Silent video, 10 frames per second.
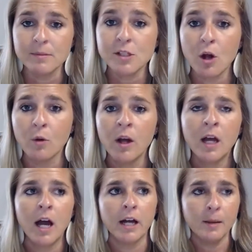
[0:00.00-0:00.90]
So
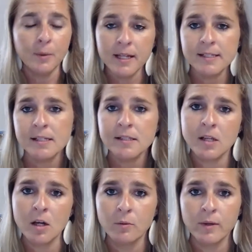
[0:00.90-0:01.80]
a couple lessons
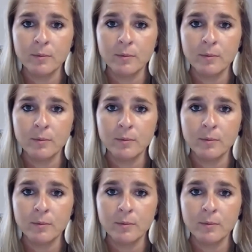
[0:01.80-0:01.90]
ago,